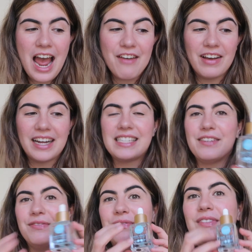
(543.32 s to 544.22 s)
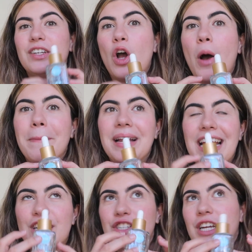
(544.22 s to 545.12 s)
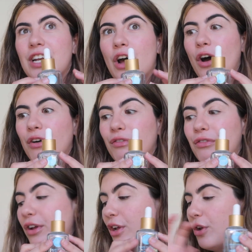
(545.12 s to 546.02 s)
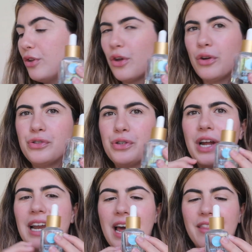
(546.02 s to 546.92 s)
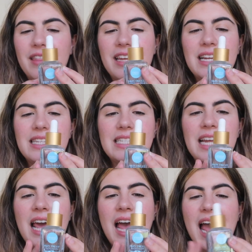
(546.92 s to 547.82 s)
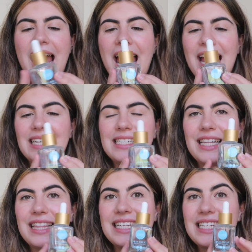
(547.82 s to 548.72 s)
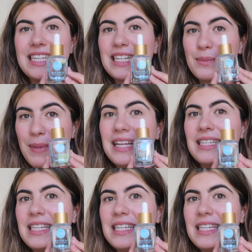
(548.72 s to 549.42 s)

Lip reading: I feel like it's a combination of those two and other things, and this is expensive.